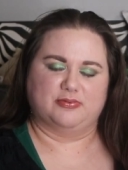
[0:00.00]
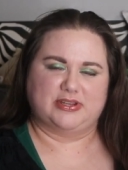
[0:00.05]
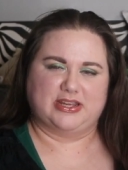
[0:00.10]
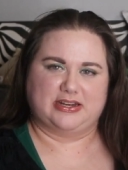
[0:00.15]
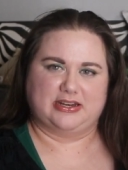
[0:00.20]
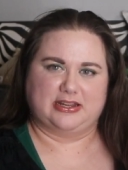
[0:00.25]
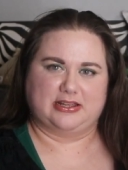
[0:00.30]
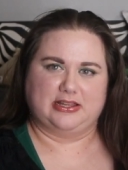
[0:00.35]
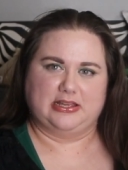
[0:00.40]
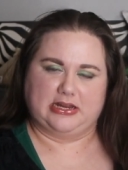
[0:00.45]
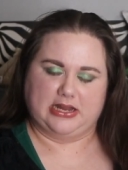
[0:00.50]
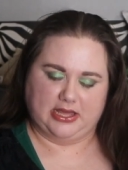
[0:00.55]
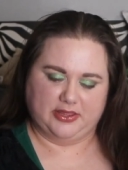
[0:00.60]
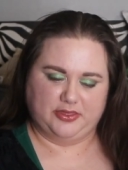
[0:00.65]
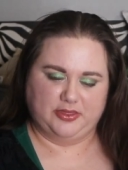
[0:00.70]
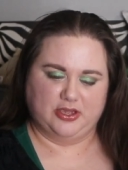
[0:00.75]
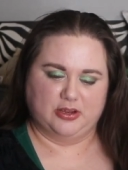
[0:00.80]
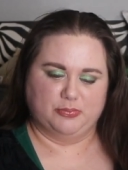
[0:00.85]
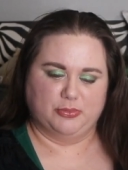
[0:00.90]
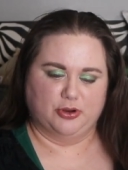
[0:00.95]
technically.
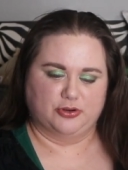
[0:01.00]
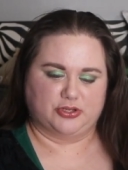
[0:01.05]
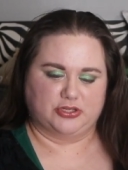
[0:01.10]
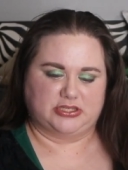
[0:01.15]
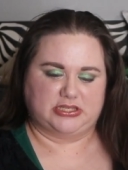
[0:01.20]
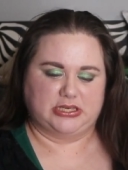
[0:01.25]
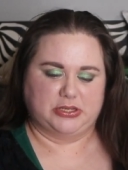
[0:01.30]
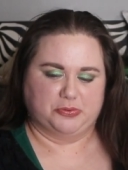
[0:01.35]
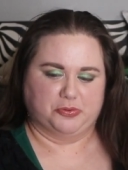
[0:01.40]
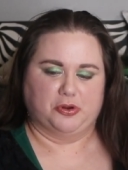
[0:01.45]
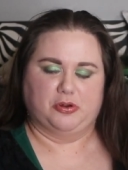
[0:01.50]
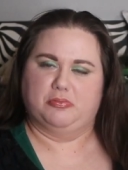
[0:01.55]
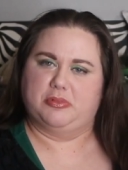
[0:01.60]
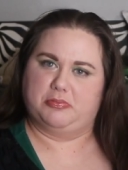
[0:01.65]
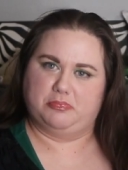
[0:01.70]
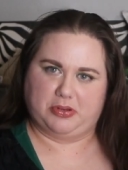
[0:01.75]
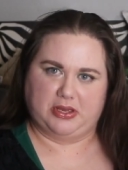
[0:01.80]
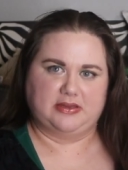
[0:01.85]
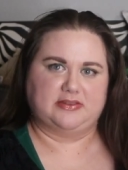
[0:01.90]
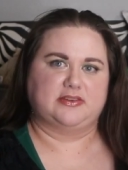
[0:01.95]
Not the emergency room,
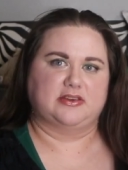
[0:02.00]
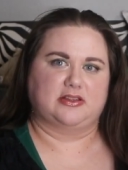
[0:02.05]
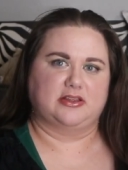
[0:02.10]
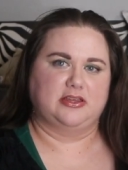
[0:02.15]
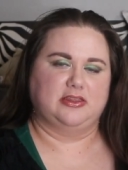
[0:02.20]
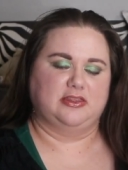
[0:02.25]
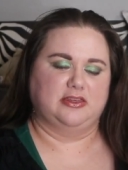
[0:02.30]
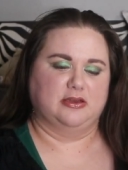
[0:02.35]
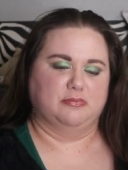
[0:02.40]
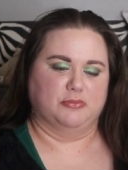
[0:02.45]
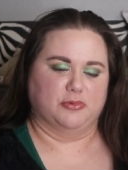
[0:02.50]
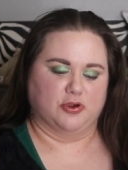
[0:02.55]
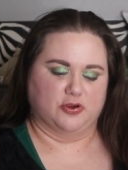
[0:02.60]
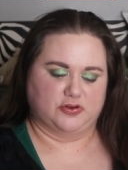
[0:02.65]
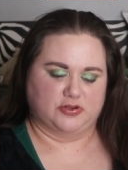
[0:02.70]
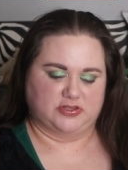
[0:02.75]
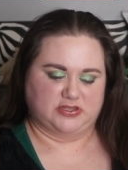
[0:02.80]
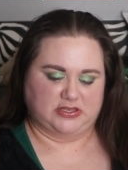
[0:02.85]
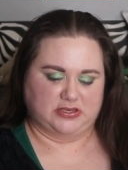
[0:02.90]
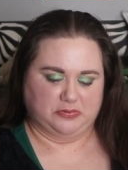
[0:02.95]
but basically the
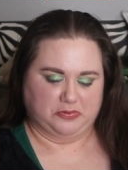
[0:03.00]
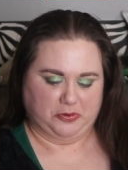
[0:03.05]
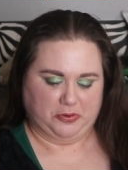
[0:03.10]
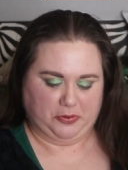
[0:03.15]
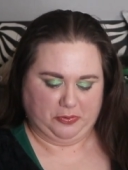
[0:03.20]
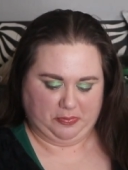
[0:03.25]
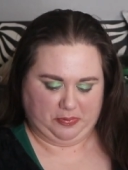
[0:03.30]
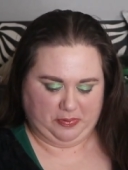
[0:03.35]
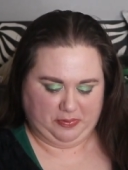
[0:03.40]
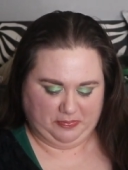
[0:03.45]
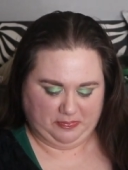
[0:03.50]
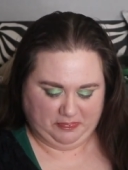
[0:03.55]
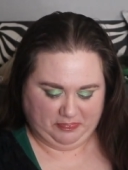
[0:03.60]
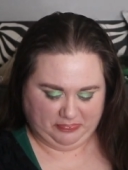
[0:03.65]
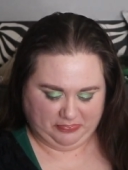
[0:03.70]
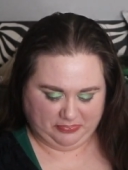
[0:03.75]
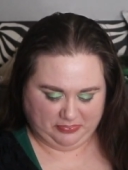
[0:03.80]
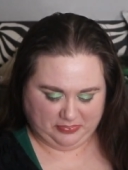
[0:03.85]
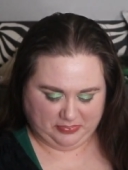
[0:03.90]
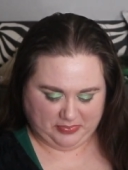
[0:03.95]
emergency room.
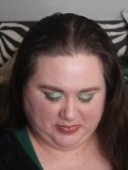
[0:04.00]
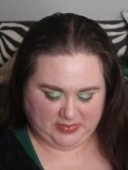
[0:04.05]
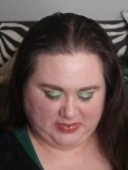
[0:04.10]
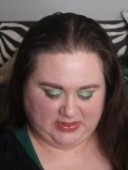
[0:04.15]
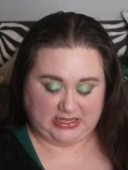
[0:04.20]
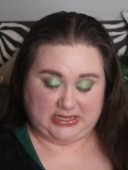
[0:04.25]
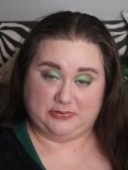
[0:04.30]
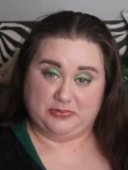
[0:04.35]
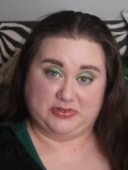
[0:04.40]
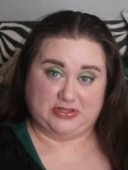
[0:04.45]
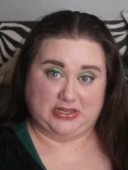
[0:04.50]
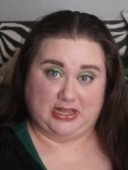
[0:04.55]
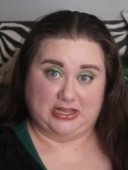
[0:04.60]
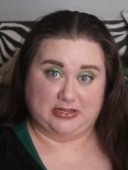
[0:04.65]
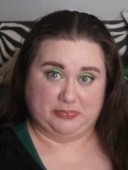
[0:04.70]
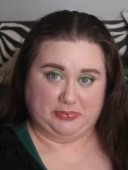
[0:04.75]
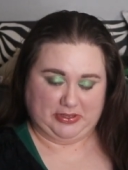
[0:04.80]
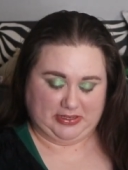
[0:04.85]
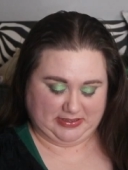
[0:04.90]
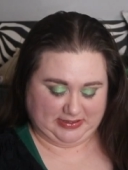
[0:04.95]
It was
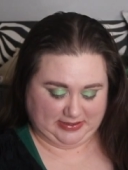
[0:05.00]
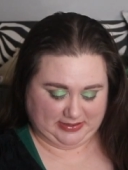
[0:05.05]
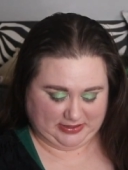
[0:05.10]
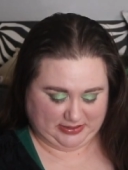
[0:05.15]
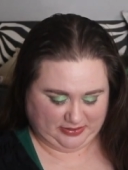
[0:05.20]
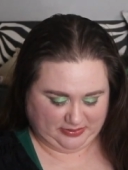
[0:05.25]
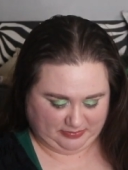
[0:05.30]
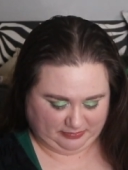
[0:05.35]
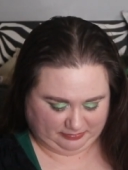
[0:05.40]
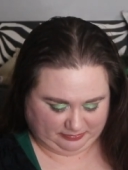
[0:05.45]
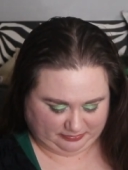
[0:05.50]
not pleasant.